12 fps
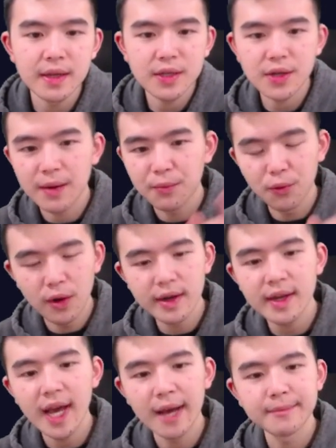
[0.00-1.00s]
trap
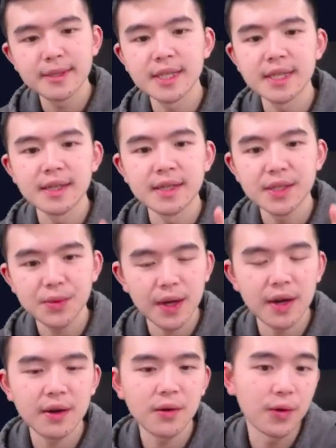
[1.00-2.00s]
one empty
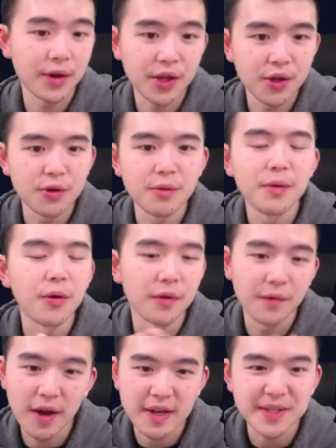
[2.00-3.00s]
square or cube
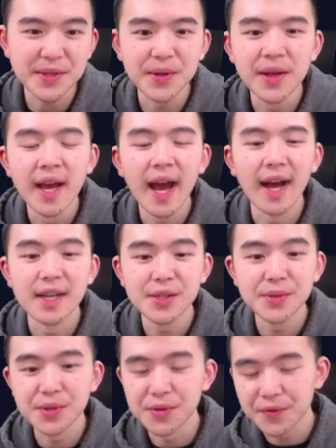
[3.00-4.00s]
or voxel at
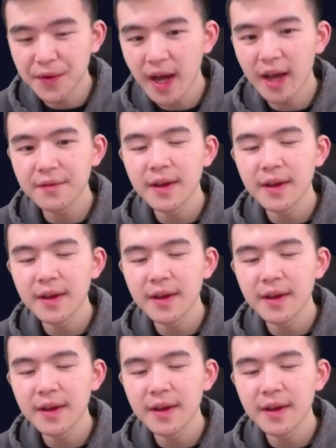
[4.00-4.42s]
225.